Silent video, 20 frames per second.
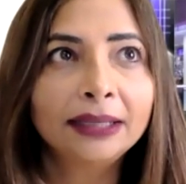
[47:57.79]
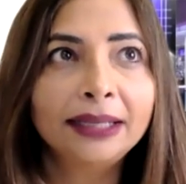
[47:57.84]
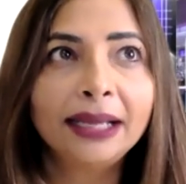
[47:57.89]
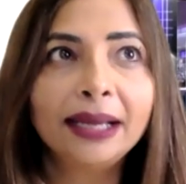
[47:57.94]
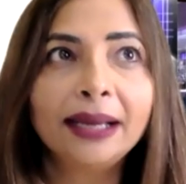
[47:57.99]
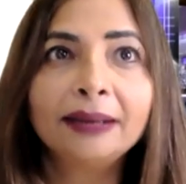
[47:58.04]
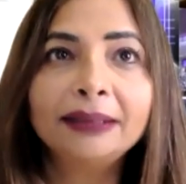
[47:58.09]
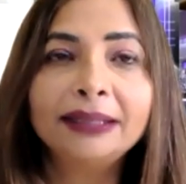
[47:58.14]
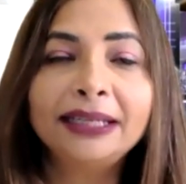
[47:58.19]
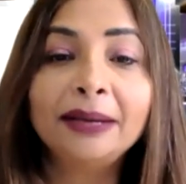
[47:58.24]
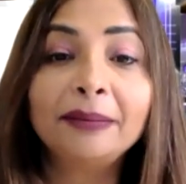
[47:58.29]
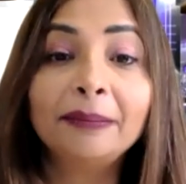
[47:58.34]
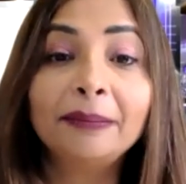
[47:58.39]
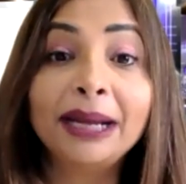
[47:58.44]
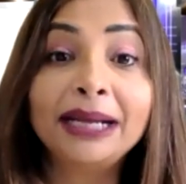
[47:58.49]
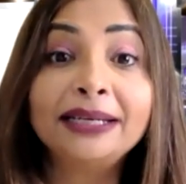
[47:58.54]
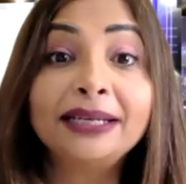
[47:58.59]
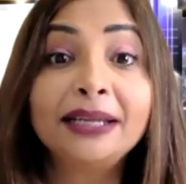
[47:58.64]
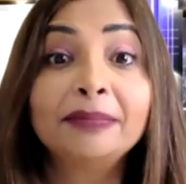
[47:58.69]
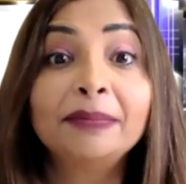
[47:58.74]
They
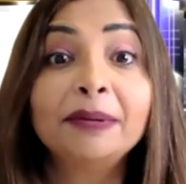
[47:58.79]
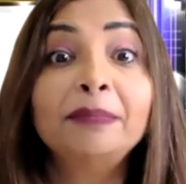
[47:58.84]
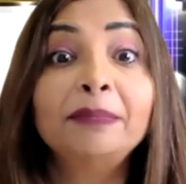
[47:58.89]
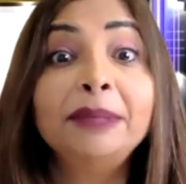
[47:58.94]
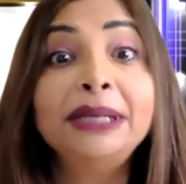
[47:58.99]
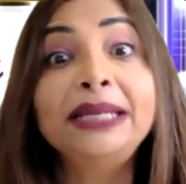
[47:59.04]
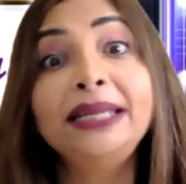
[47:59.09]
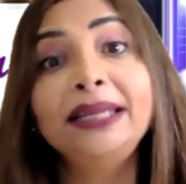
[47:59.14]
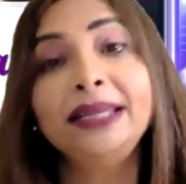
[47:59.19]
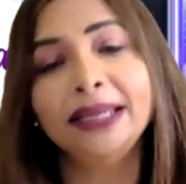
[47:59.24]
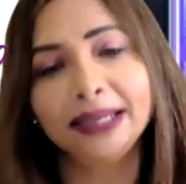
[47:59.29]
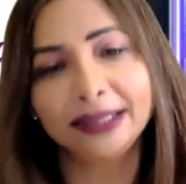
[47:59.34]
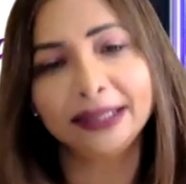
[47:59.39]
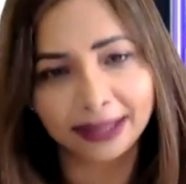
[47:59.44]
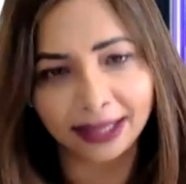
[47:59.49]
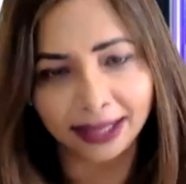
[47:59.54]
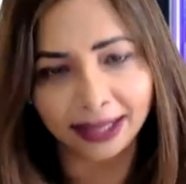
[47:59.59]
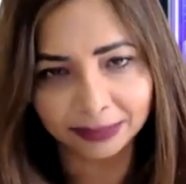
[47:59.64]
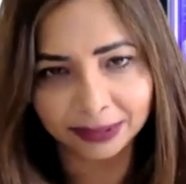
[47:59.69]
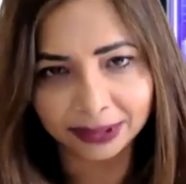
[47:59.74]
might keep a mini
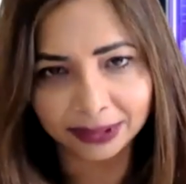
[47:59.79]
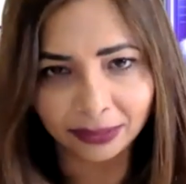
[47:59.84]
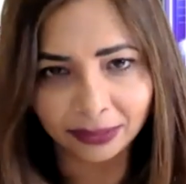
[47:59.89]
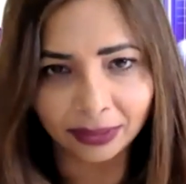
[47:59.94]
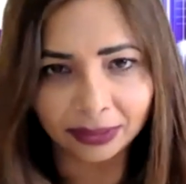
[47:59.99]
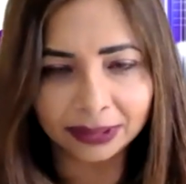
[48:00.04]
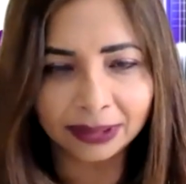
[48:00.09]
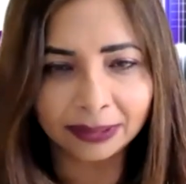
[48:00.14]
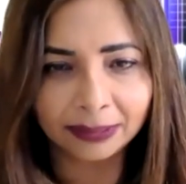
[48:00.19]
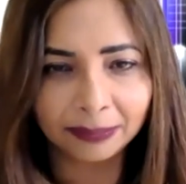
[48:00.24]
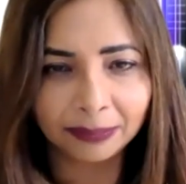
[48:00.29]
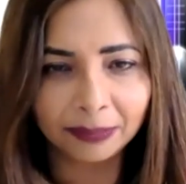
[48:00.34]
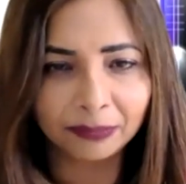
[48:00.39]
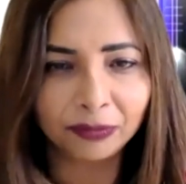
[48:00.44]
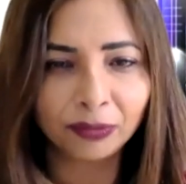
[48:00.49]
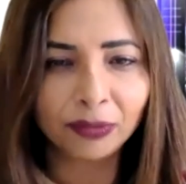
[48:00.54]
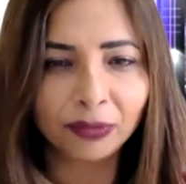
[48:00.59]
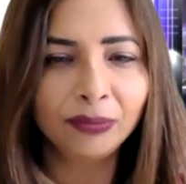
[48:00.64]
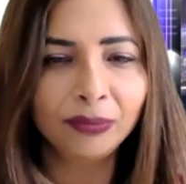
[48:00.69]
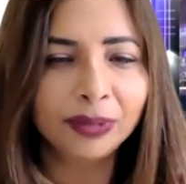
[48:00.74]
exam, not the
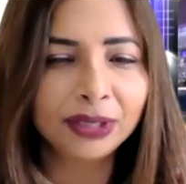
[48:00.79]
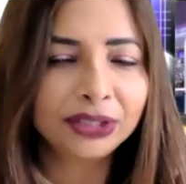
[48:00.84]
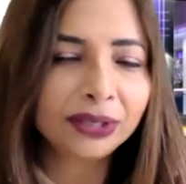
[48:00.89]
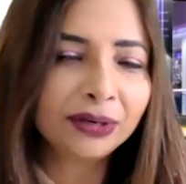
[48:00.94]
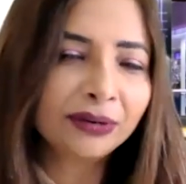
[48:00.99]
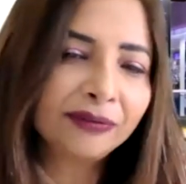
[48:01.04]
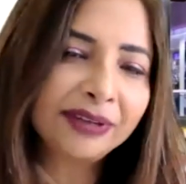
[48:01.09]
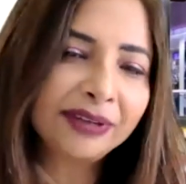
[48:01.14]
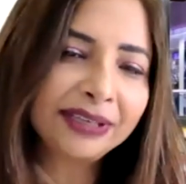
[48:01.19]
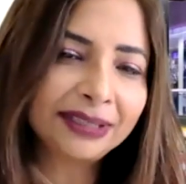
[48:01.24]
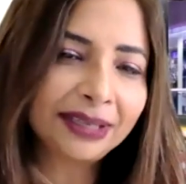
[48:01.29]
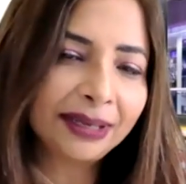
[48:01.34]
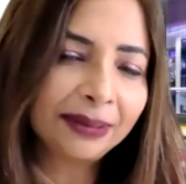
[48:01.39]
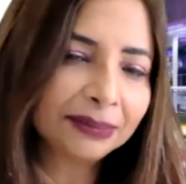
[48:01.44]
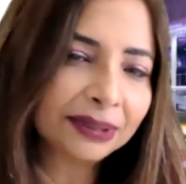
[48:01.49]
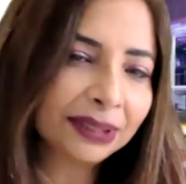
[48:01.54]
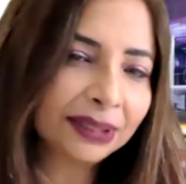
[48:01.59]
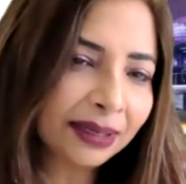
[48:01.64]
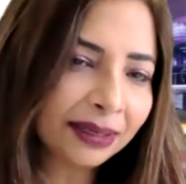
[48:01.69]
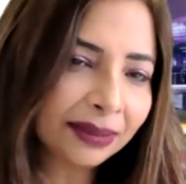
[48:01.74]
full version of
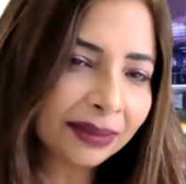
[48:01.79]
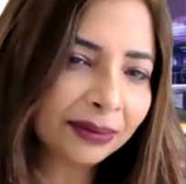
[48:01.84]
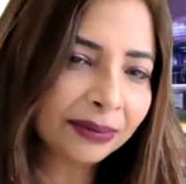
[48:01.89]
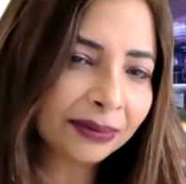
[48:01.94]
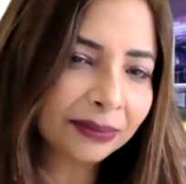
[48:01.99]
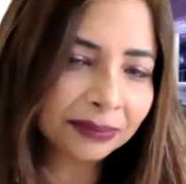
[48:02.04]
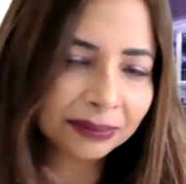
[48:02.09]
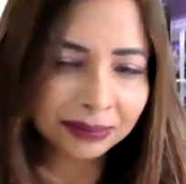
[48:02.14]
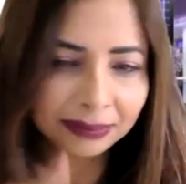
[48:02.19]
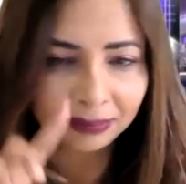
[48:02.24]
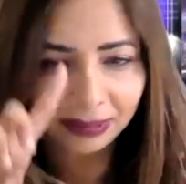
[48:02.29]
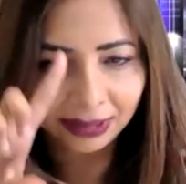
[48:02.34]
exams, like you